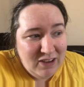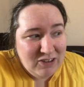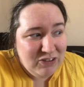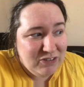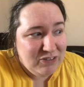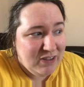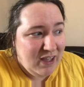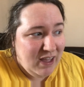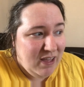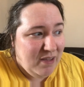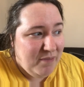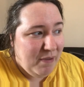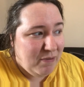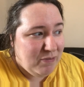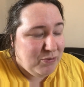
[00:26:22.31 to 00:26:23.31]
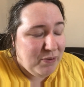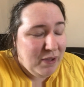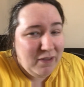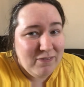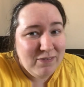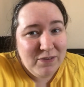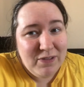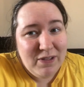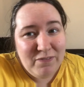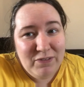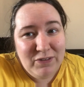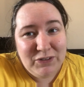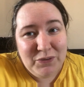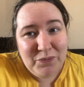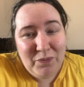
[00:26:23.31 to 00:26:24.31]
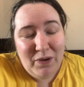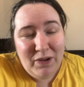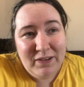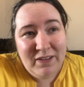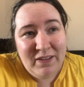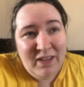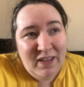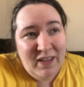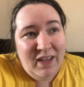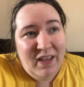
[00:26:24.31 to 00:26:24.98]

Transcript: I should have took it at about 12 so I could have lunch at 1.